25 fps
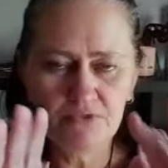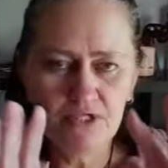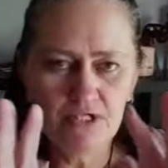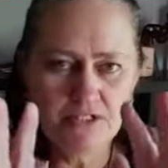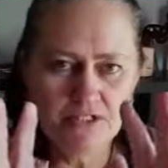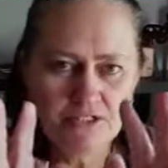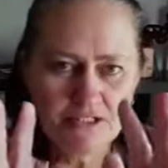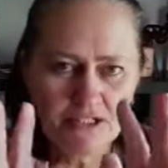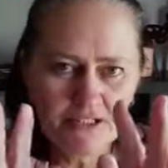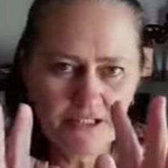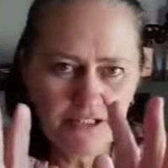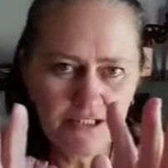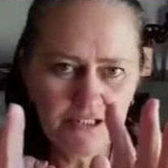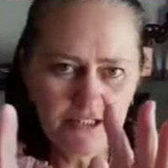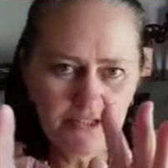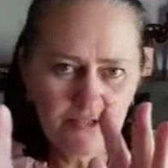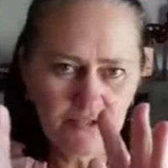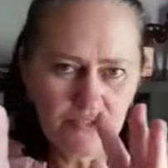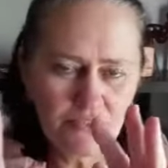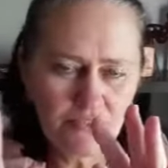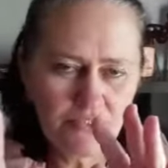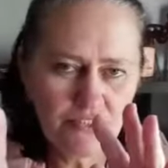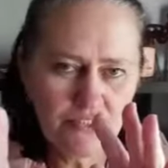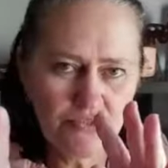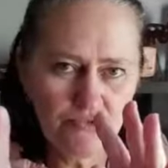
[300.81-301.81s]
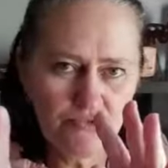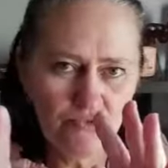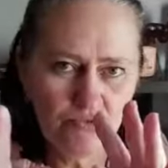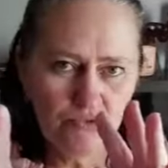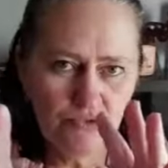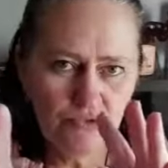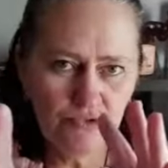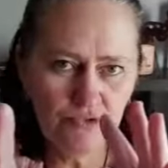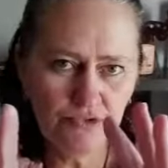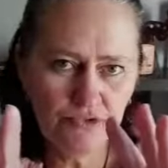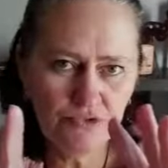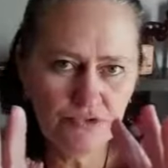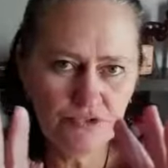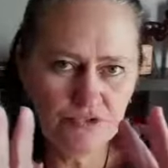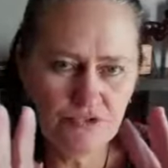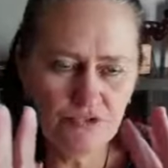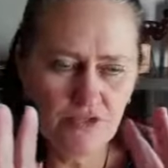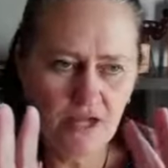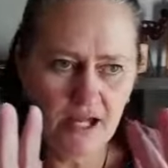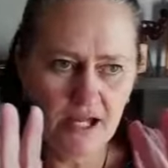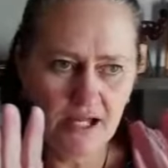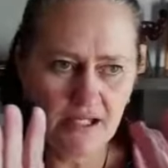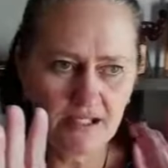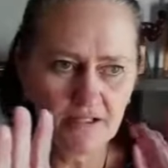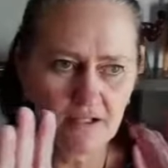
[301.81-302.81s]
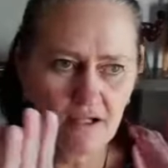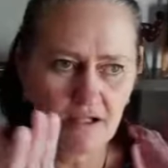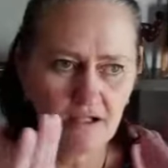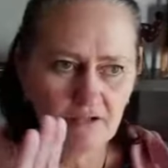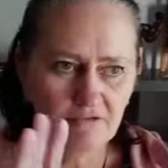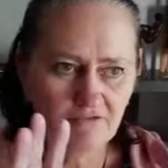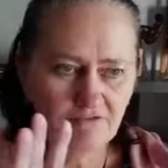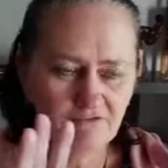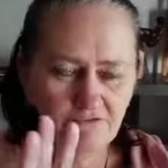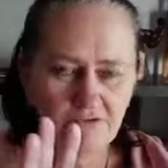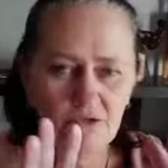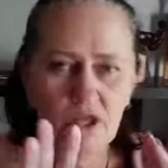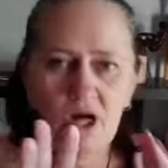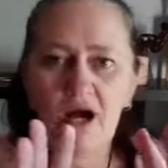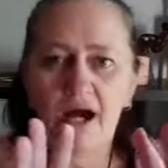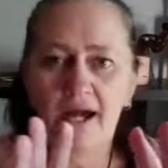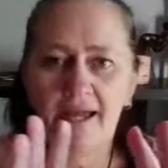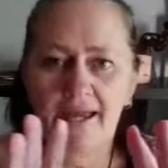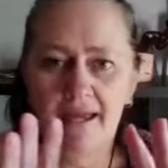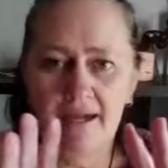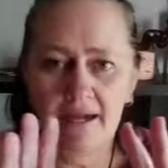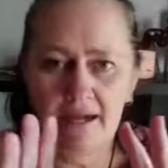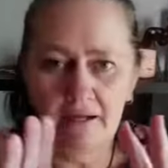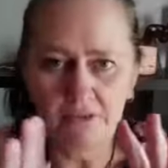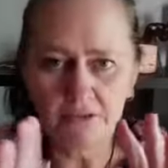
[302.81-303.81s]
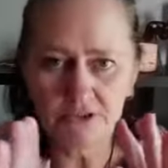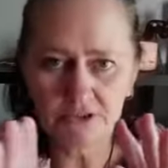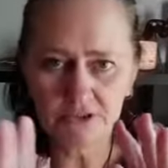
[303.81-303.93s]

So let's look at these words that fly out,